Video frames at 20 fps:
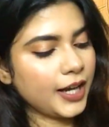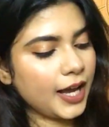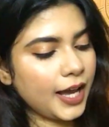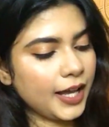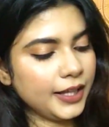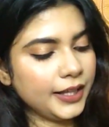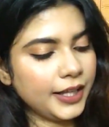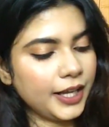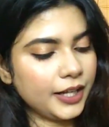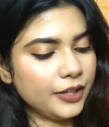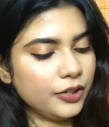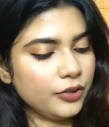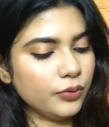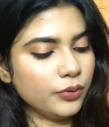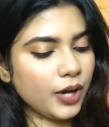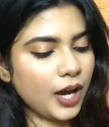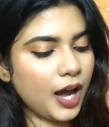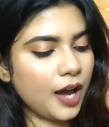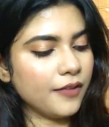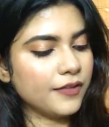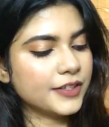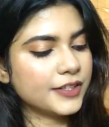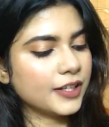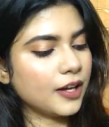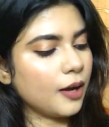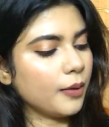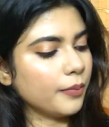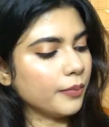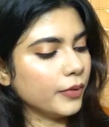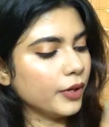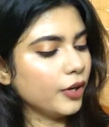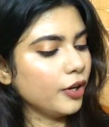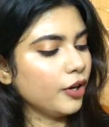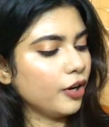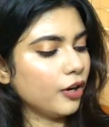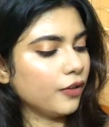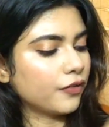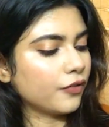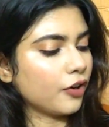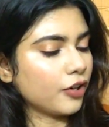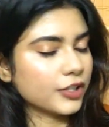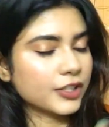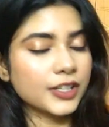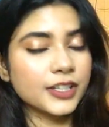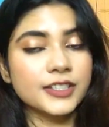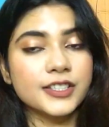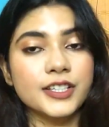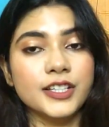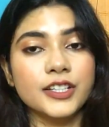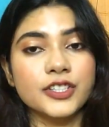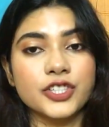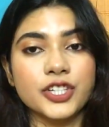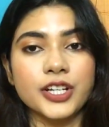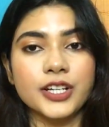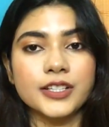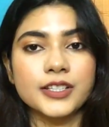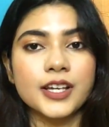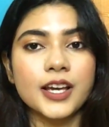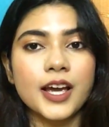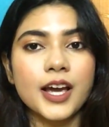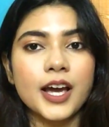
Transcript: and then you have some, of course, concealer shades.